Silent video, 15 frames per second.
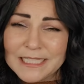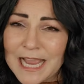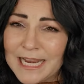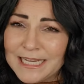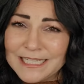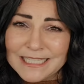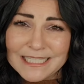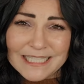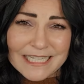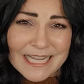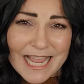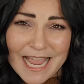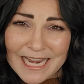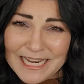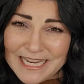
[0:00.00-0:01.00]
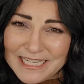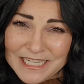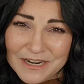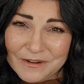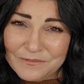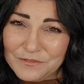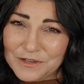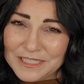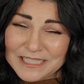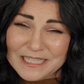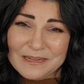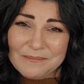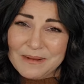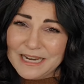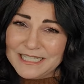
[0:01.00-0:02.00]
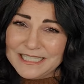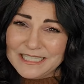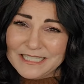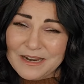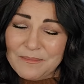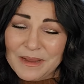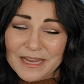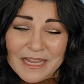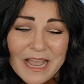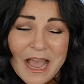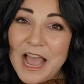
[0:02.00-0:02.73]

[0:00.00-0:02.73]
I didn't see any difference in my stomach.